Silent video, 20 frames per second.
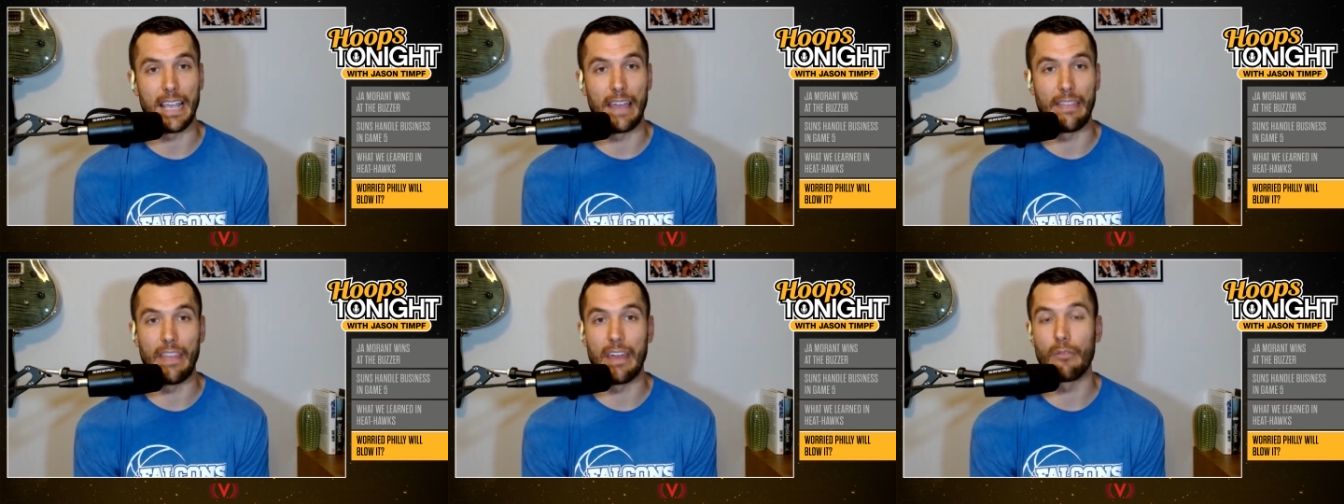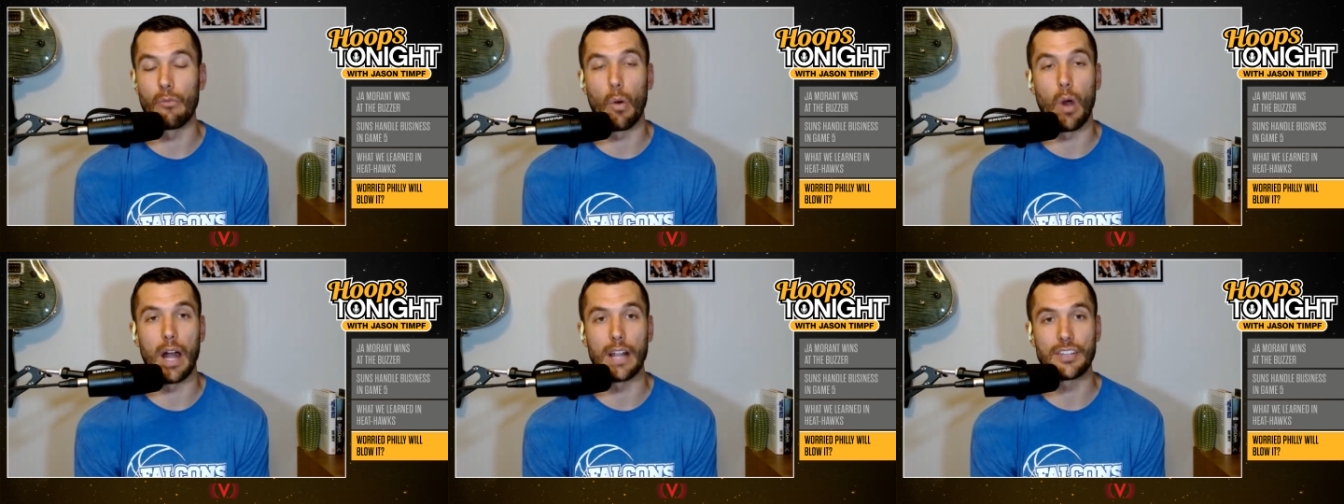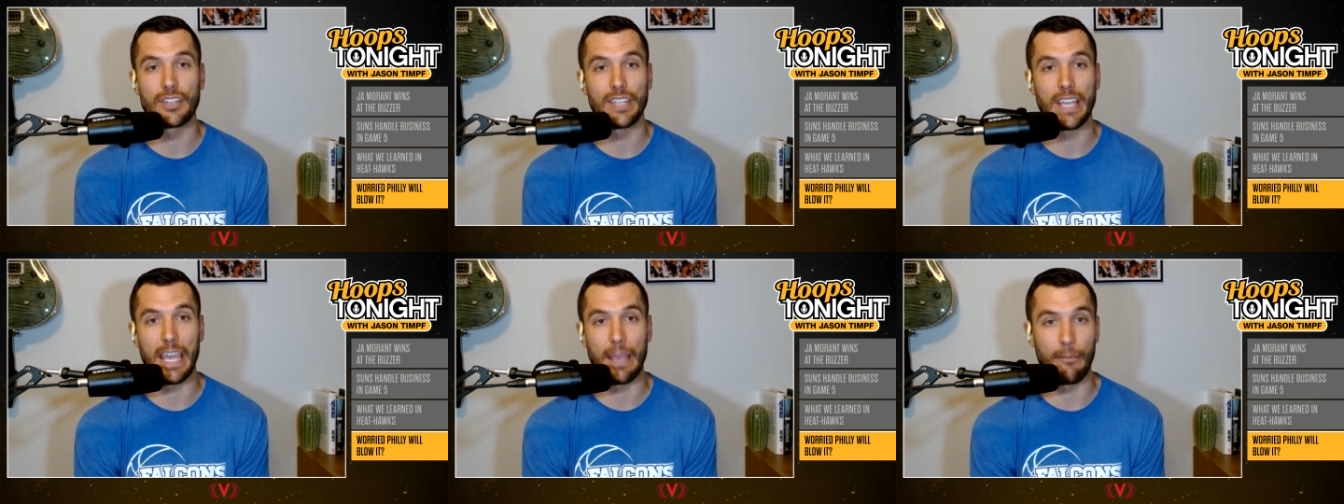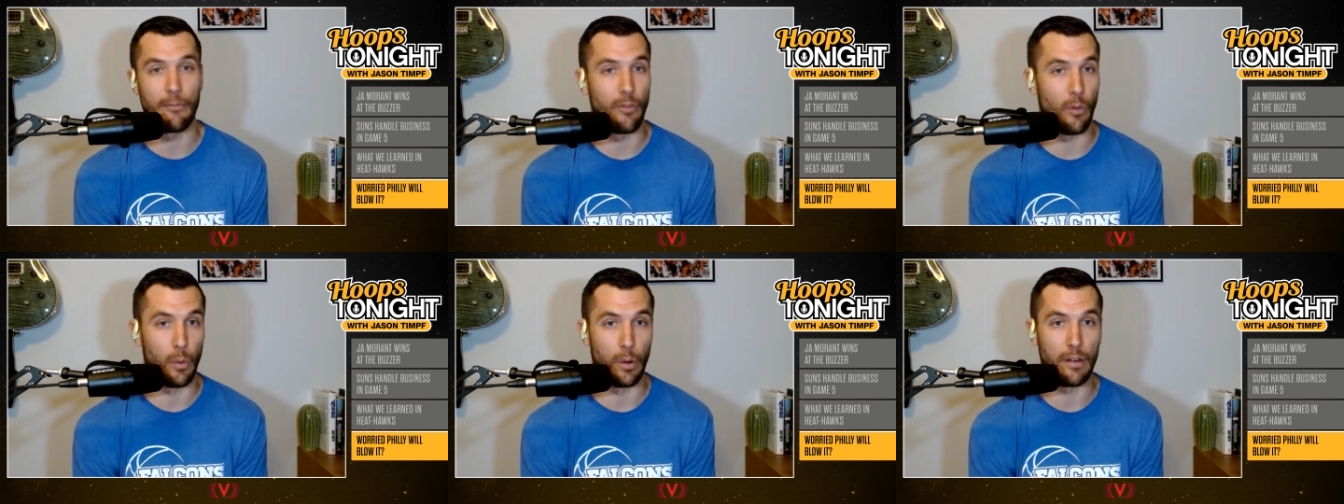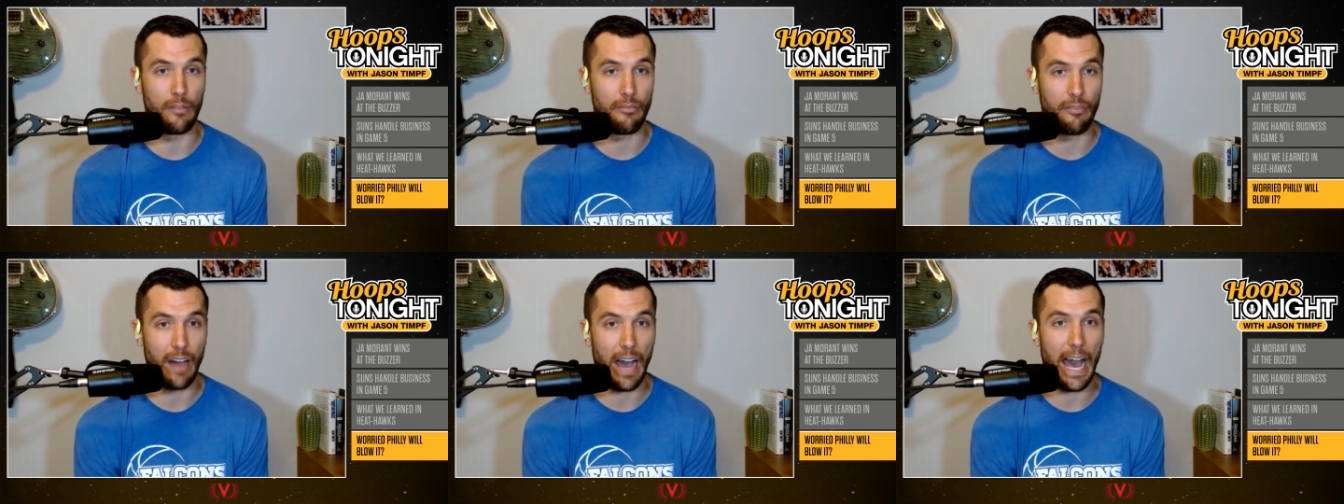and then watched Game Four
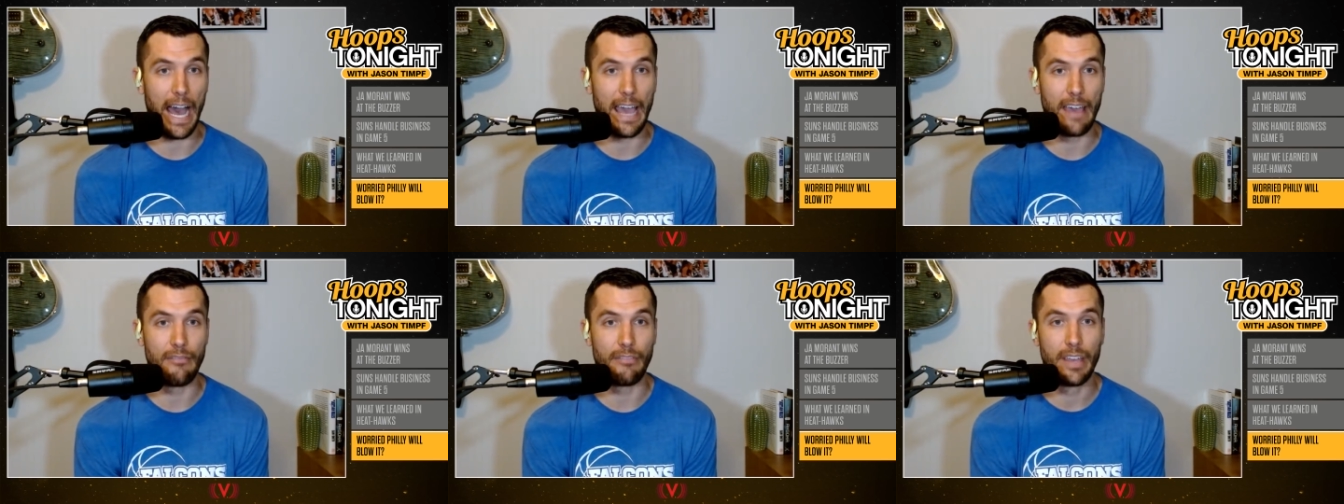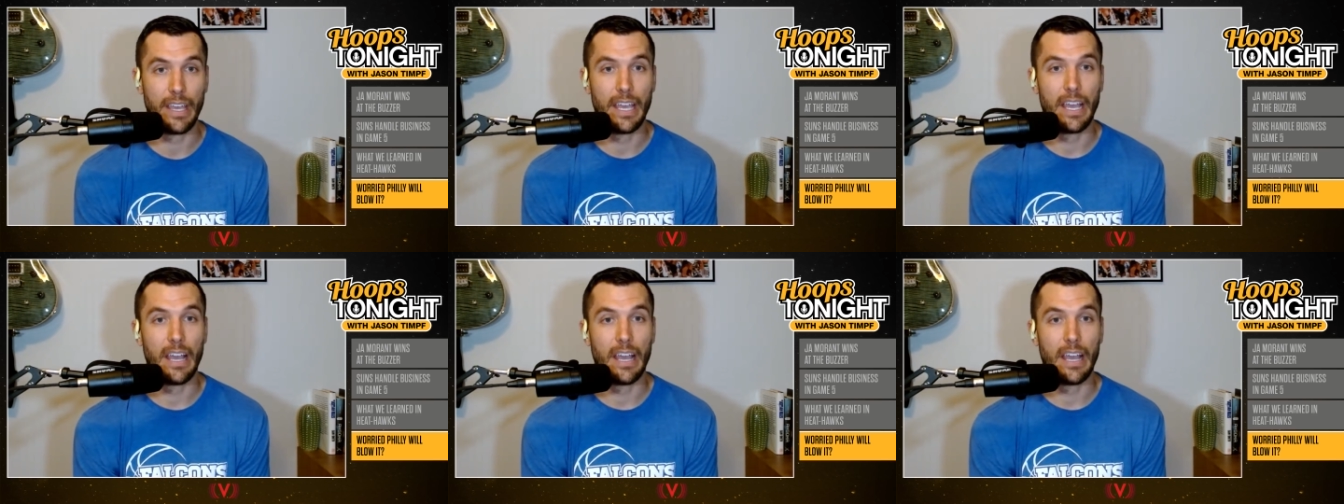and Five,